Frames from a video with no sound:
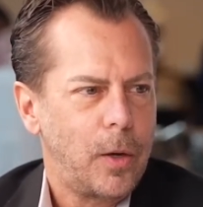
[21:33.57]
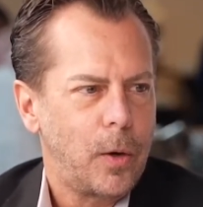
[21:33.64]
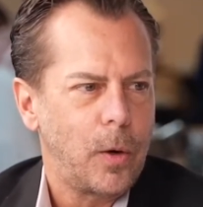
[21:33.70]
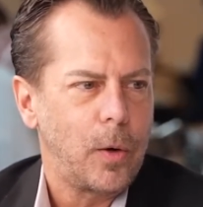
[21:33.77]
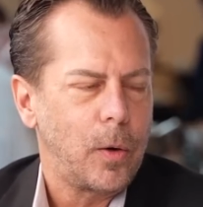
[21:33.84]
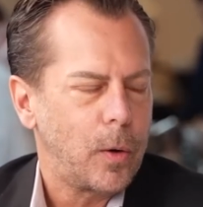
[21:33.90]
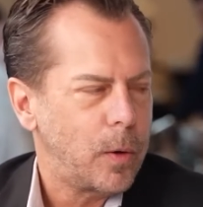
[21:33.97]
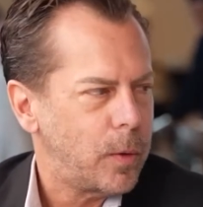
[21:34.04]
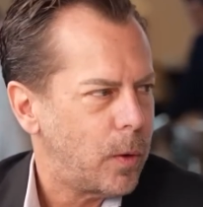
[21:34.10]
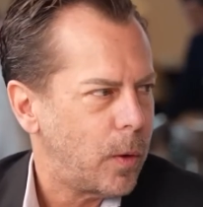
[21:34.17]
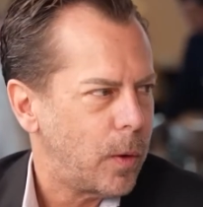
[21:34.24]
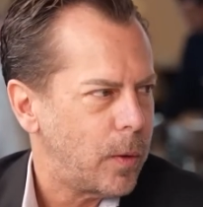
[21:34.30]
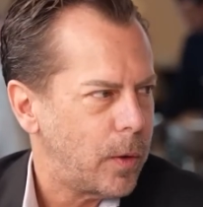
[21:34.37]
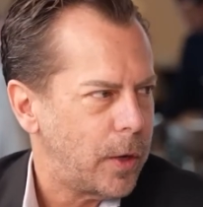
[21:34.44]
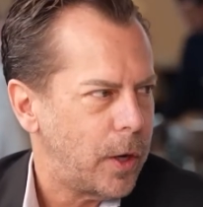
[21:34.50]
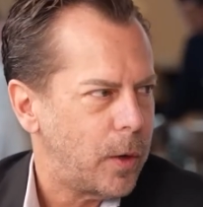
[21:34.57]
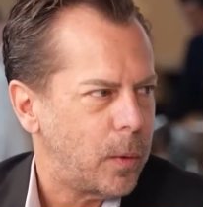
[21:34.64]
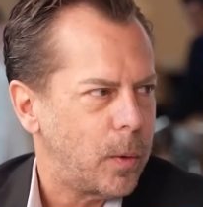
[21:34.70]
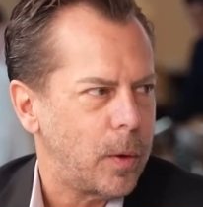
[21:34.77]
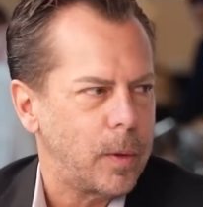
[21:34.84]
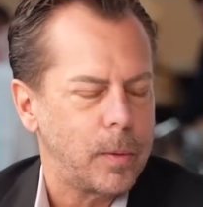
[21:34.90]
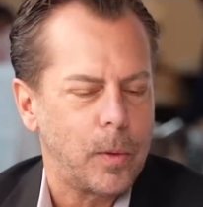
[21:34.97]
or
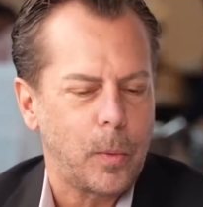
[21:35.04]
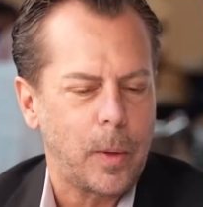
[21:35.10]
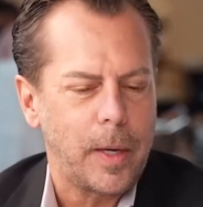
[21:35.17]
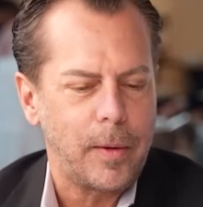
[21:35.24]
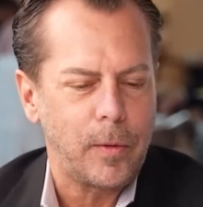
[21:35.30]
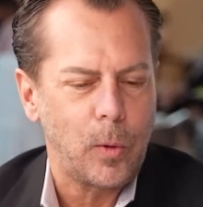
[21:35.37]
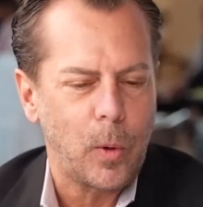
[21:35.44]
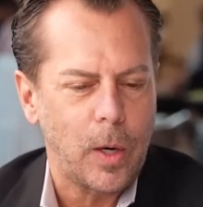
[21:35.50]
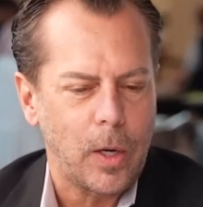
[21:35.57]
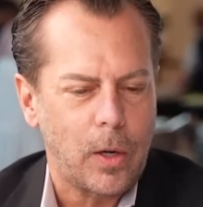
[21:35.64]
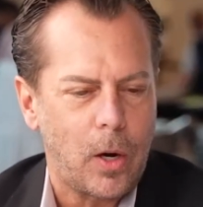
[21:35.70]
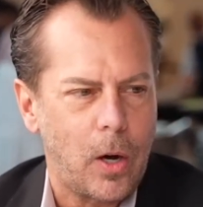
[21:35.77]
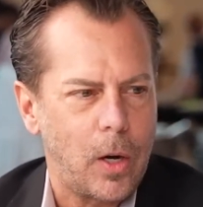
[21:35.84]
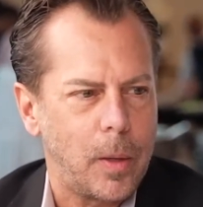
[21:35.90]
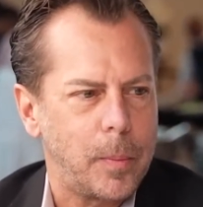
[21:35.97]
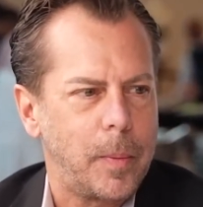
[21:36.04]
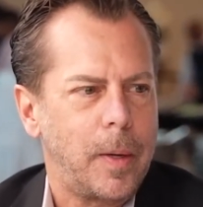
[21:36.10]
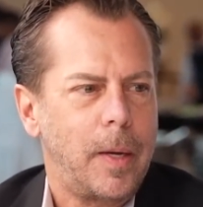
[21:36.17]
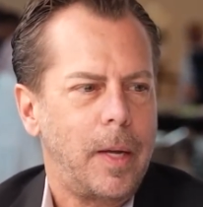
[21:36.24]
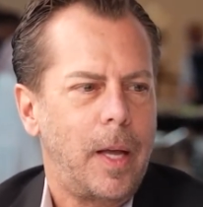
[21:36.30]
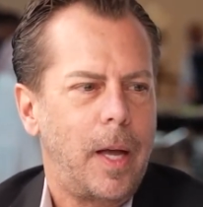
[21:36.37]
whatever you want to call them.